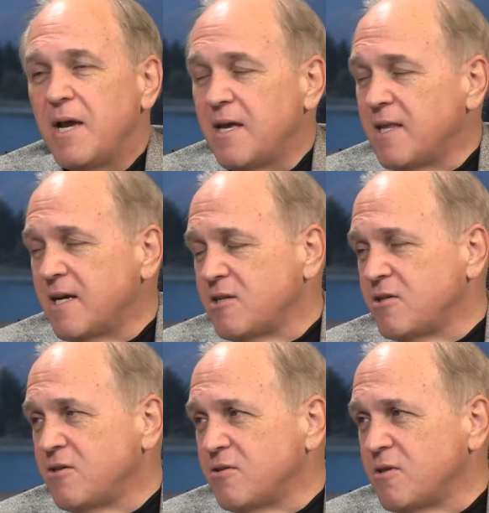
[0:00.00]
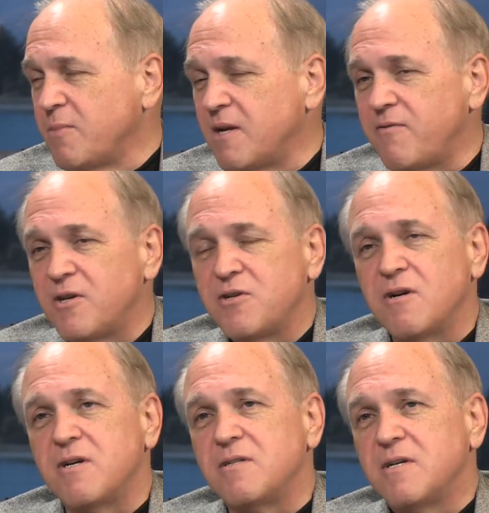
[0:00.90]
And they get to choose the
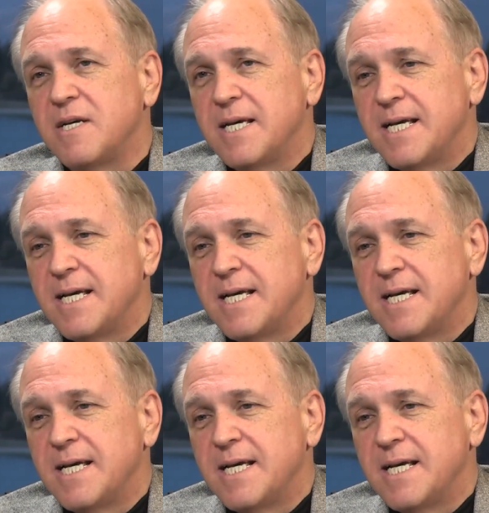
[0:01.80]
beneficiaries.